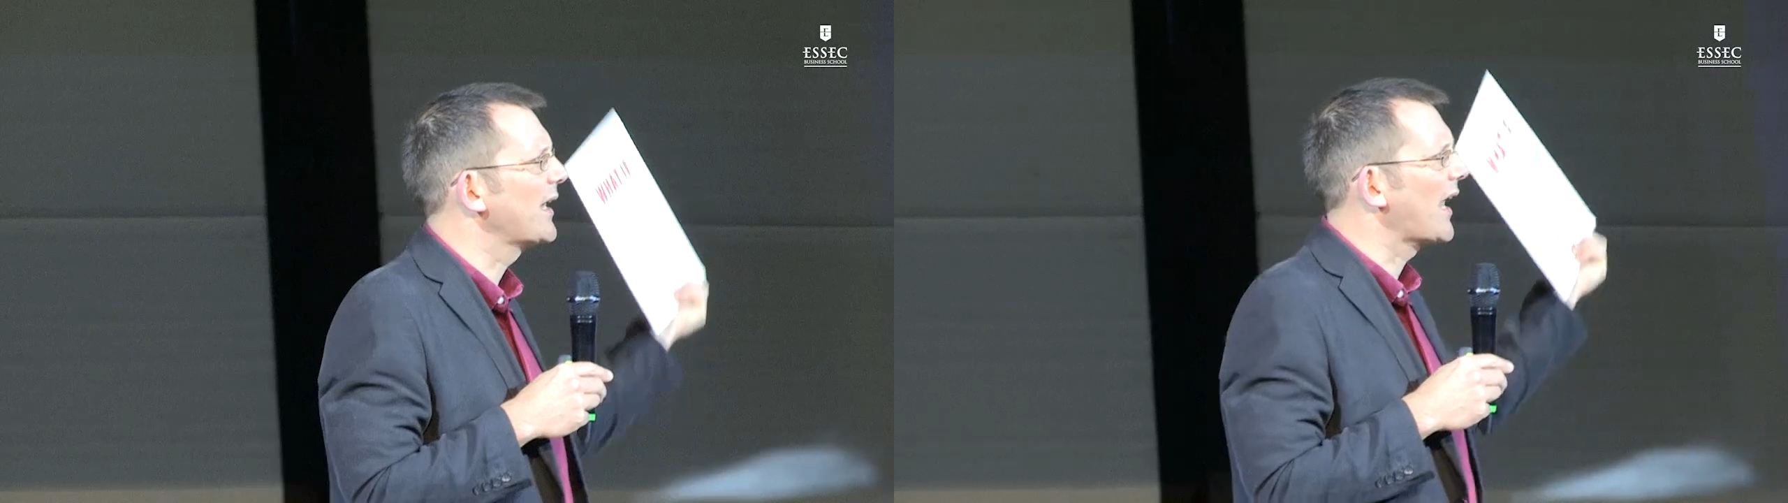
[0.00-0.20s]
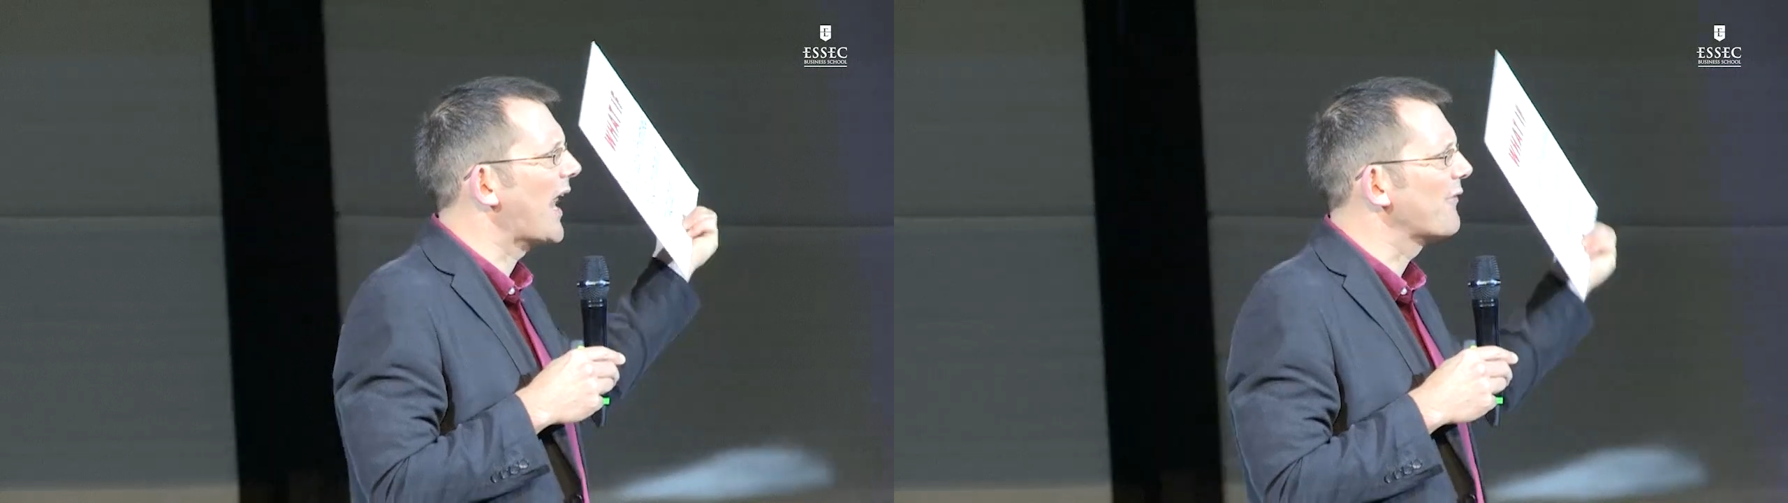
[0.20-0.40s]

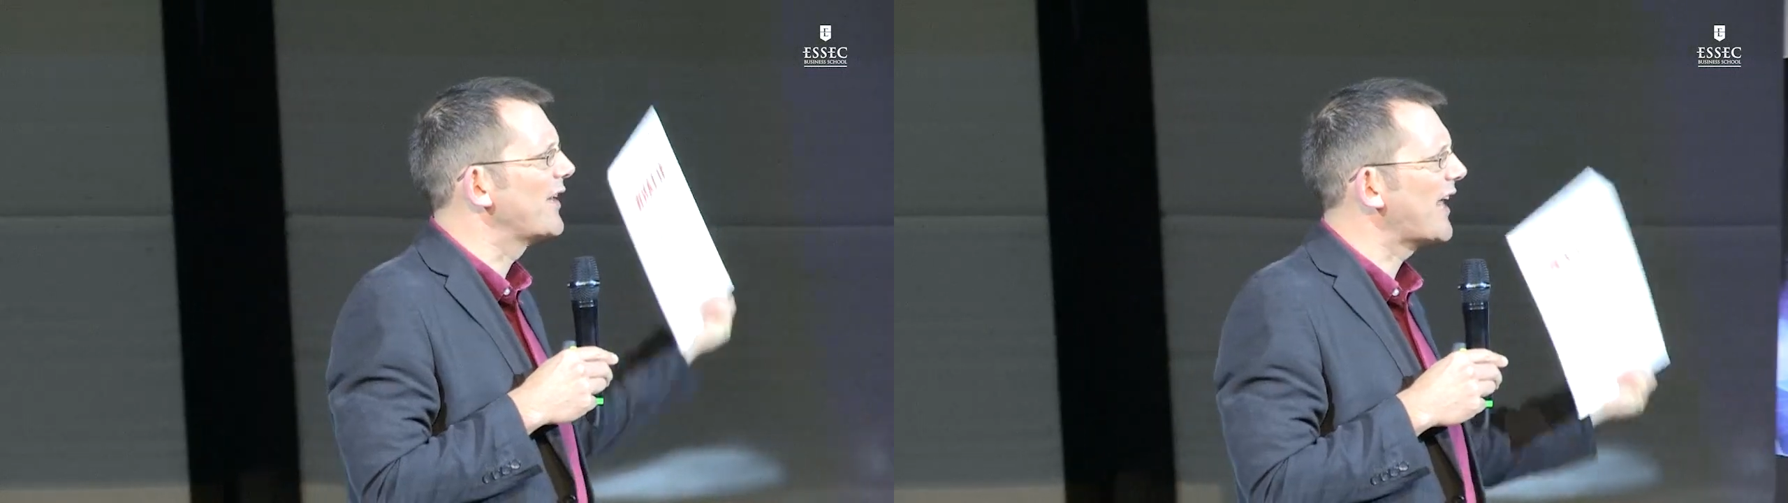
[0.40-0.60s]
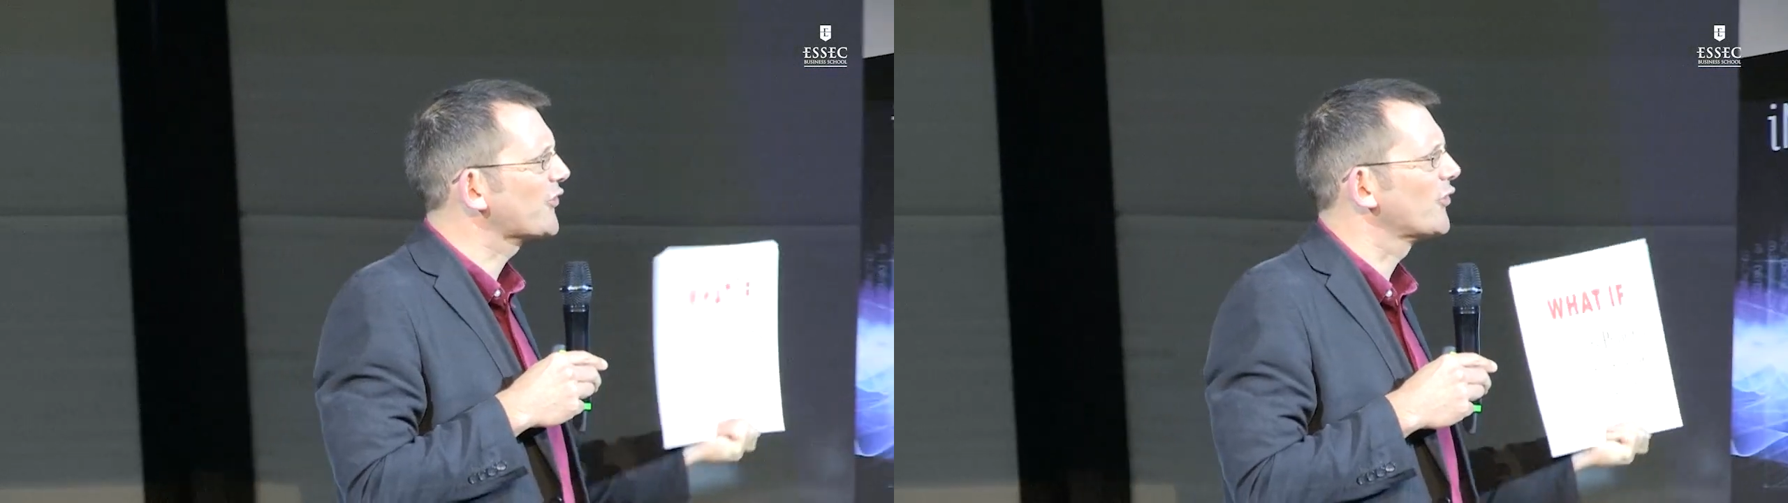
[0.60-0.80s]
we're going to have
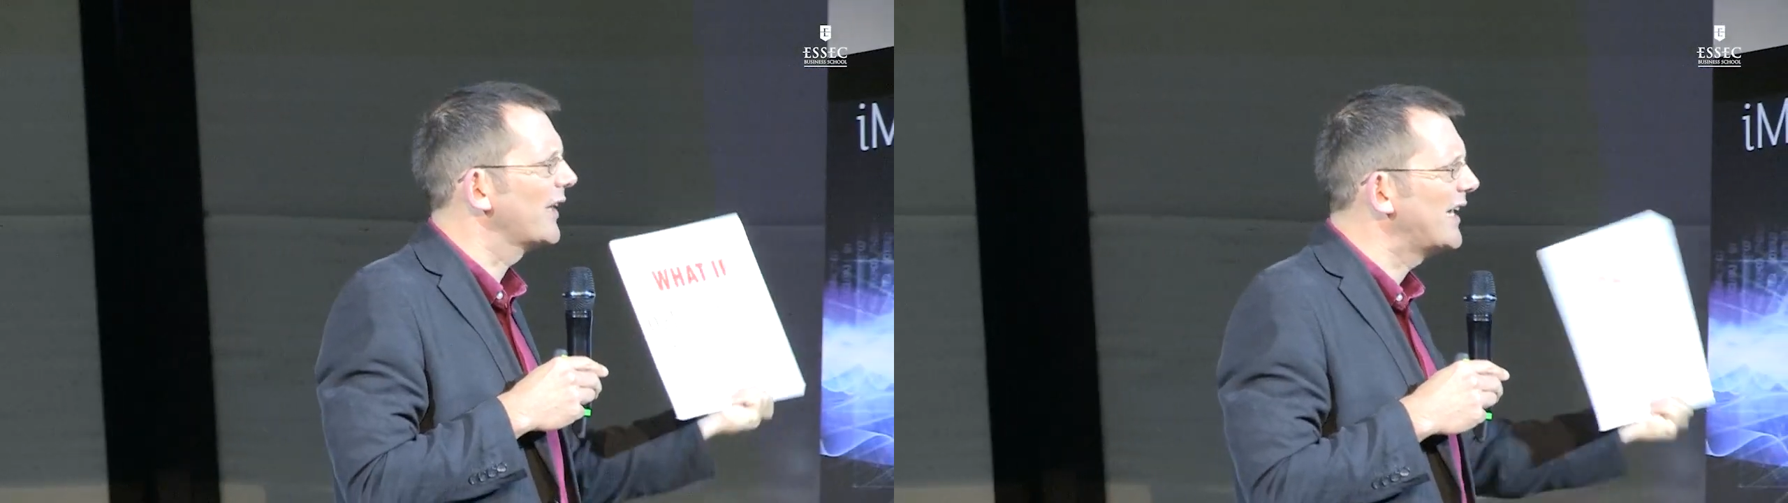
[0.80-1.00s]
a national